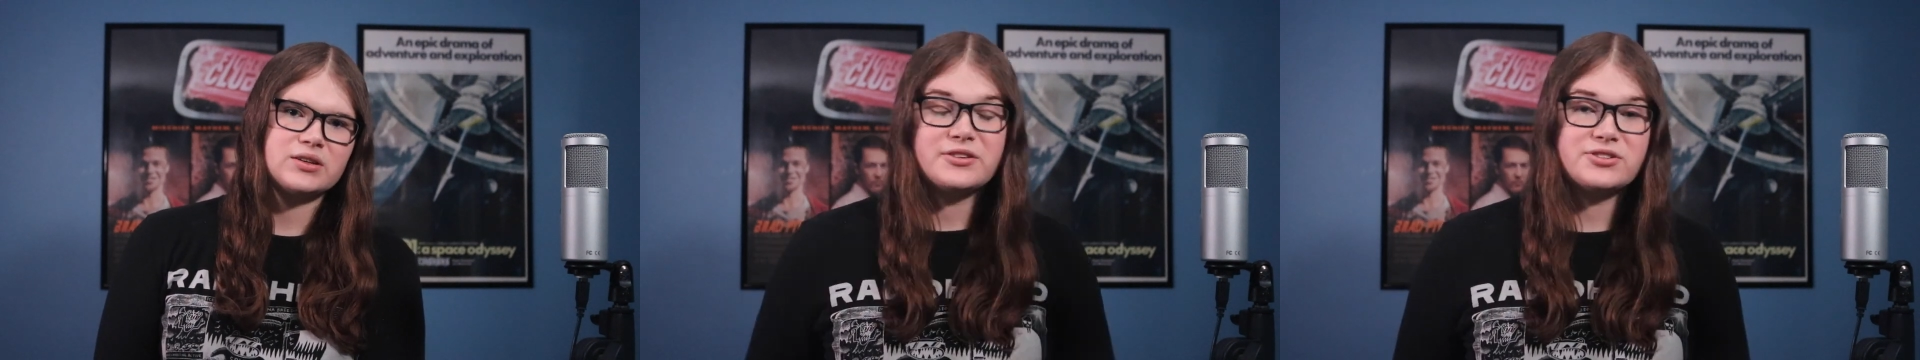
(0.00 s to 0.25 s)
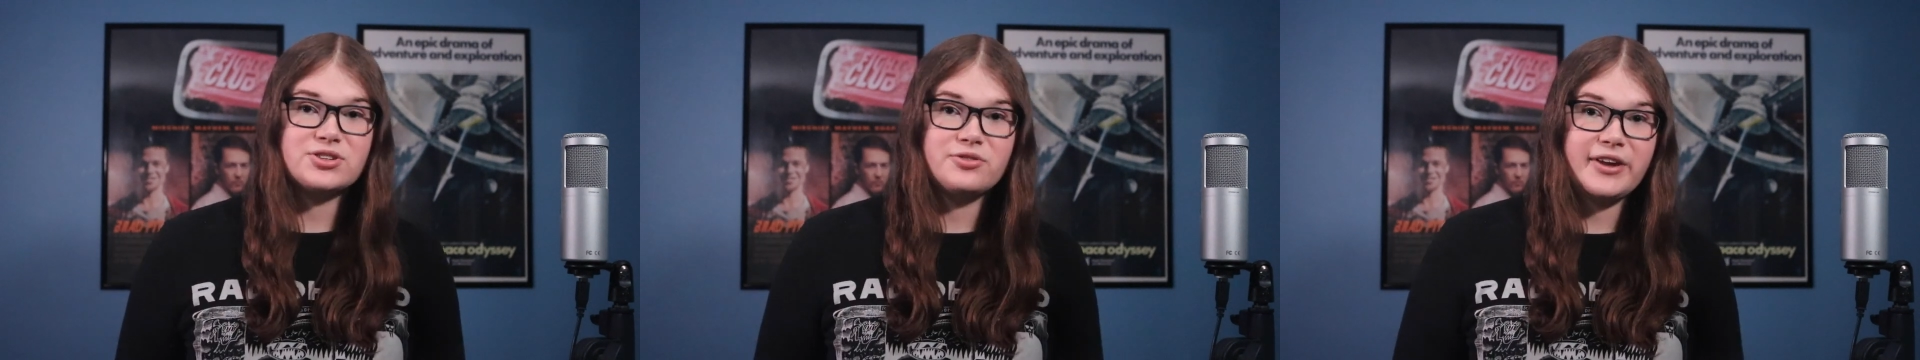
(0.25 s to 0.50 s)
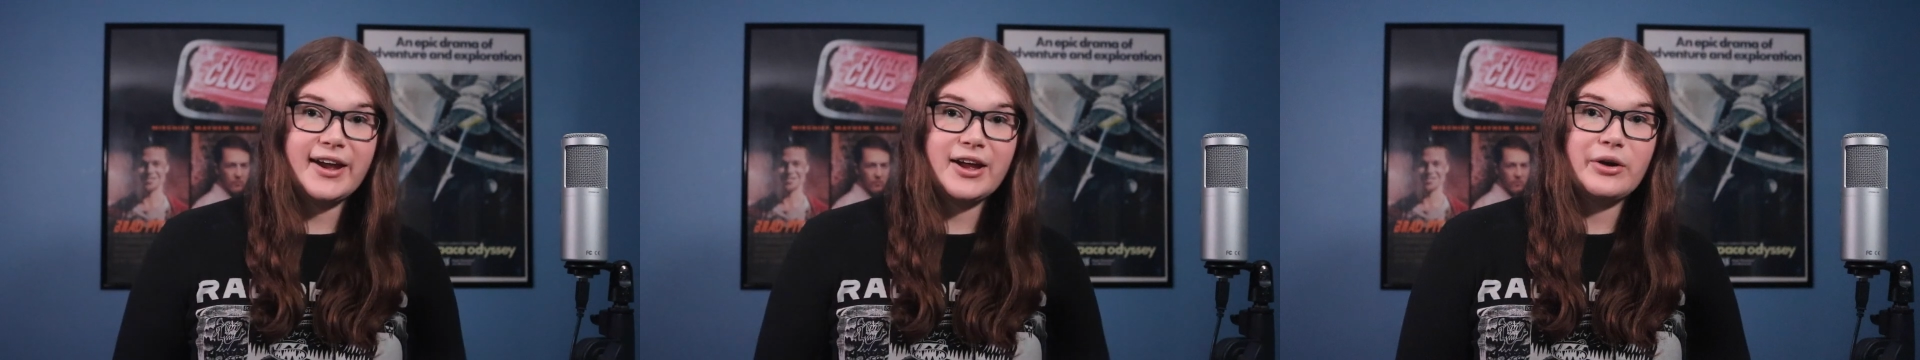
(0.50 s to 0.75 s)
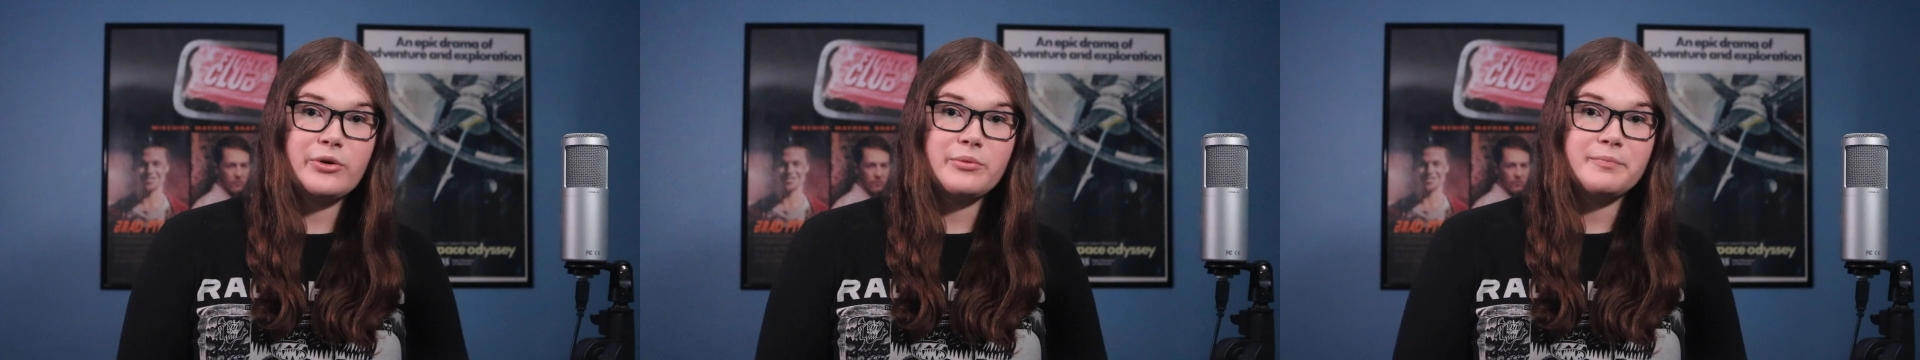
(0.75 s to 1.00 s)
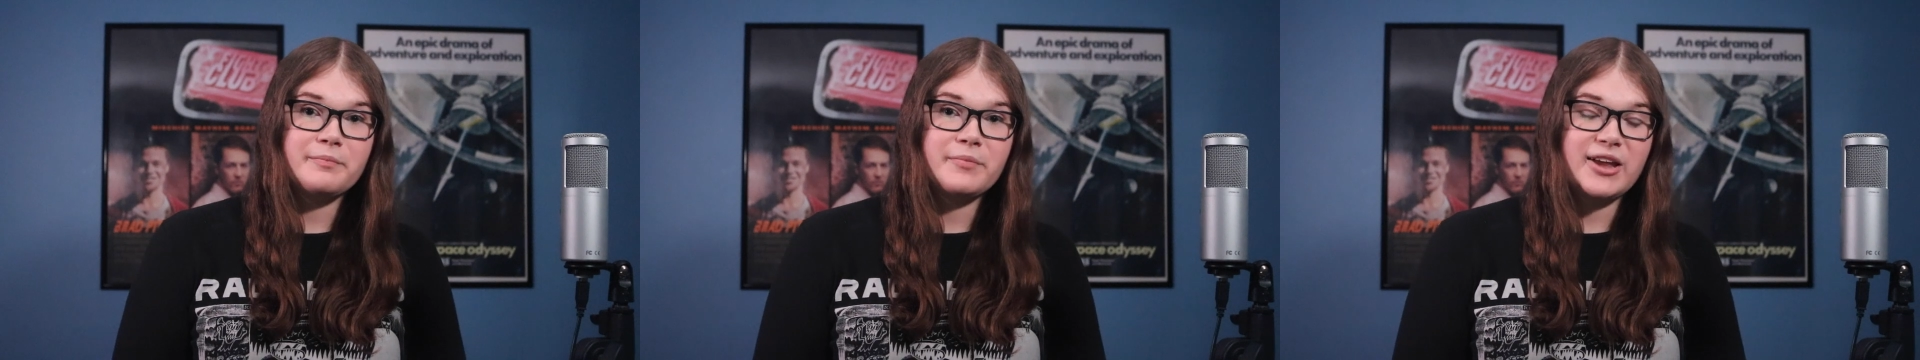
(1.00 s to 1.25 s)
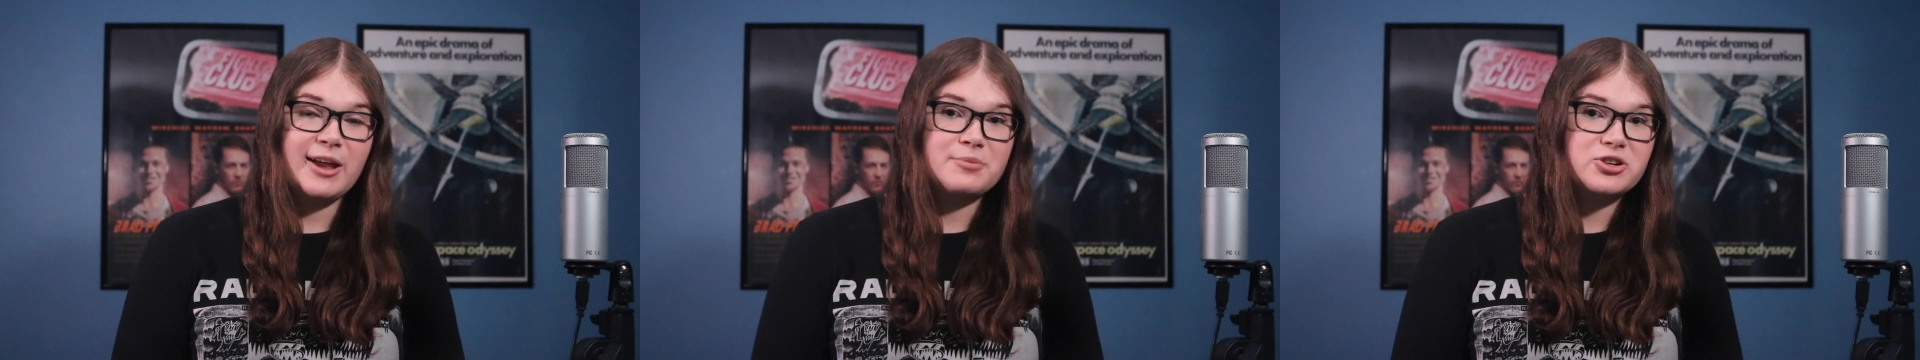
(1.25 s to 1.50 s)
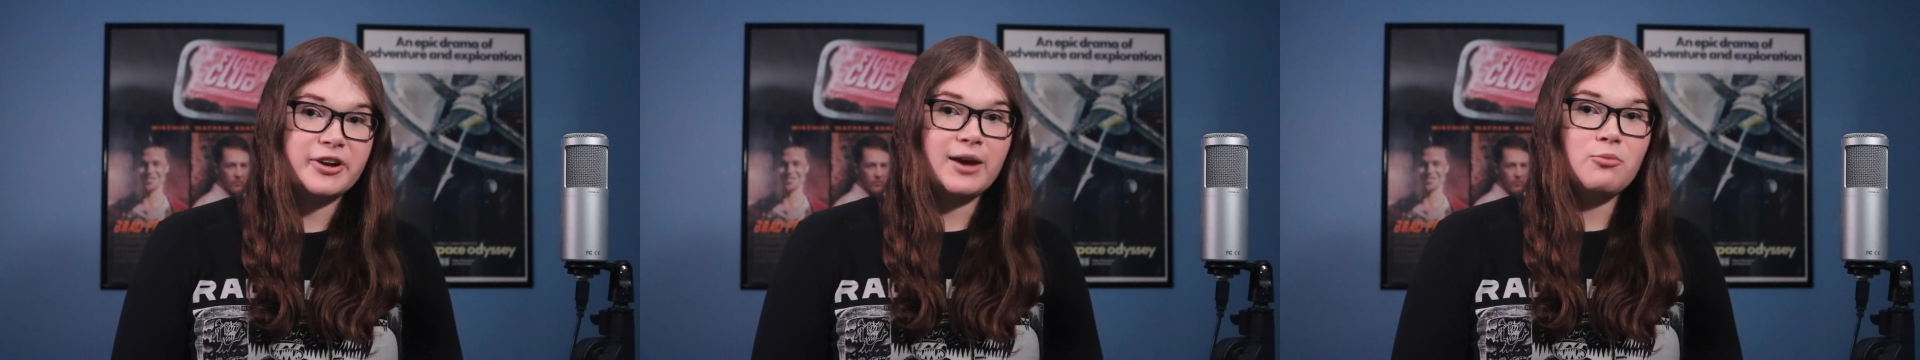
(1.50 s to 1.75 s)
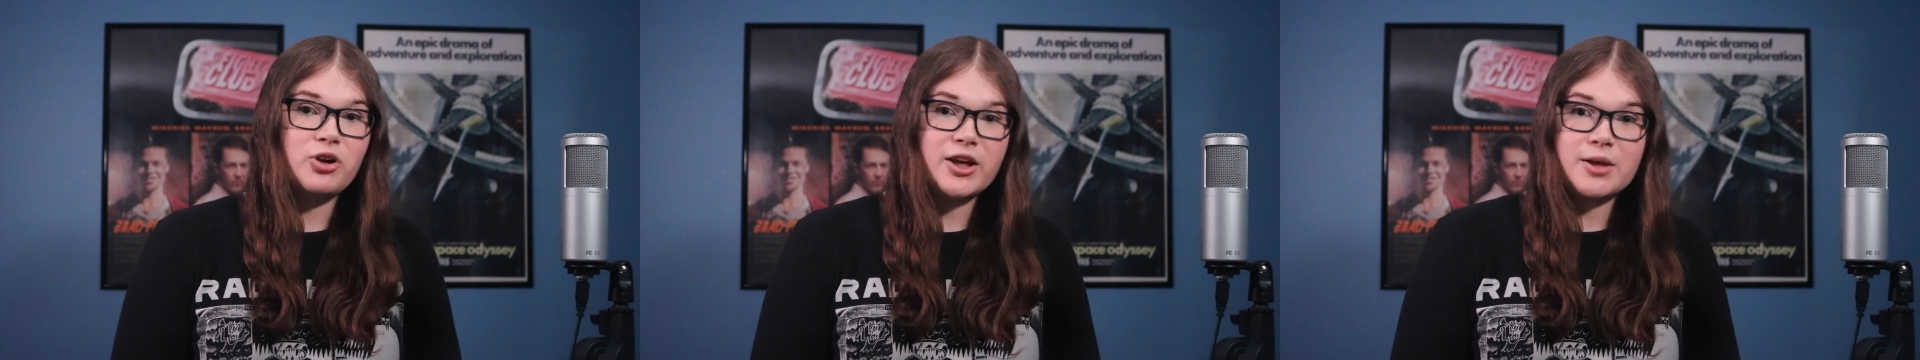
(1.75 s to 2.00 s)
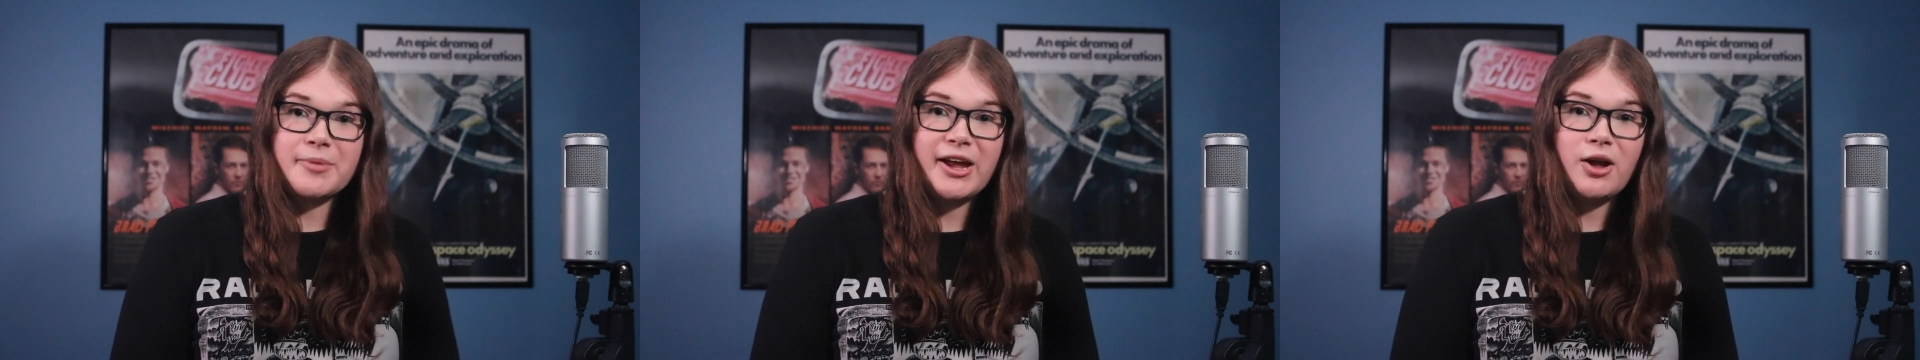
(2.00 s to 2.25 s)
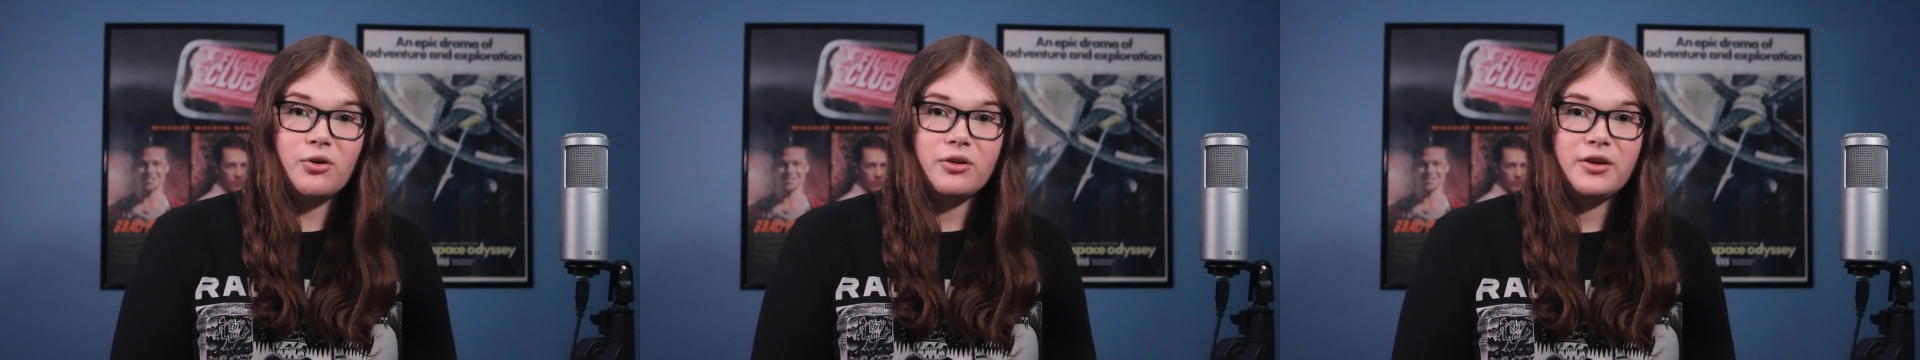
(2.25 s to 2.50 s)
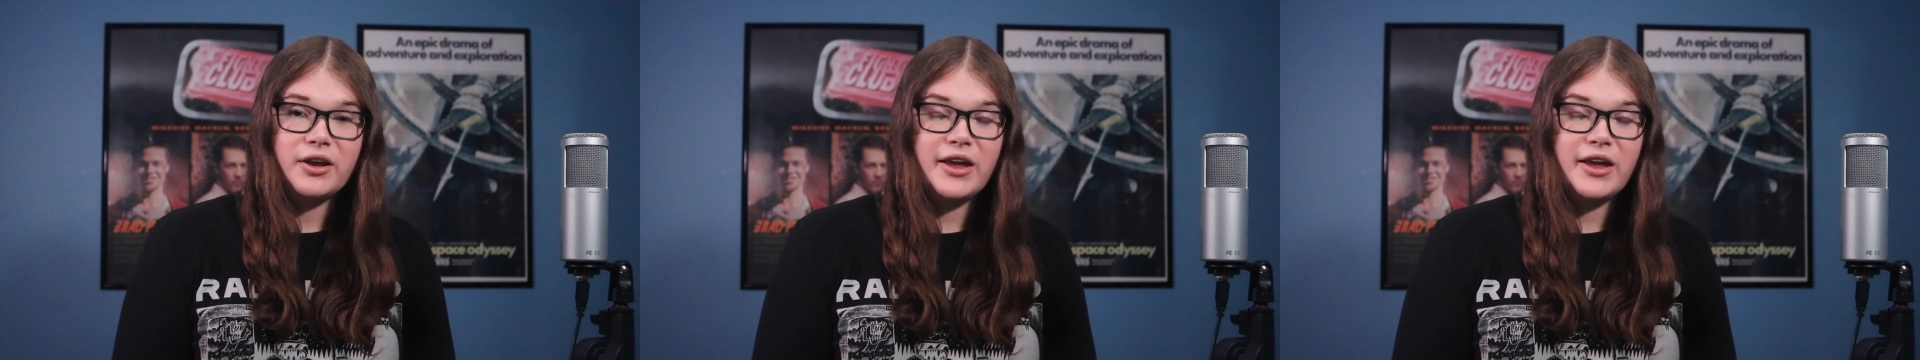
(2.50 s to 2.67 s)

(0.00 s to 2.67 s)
So now, Amsterdam will come out,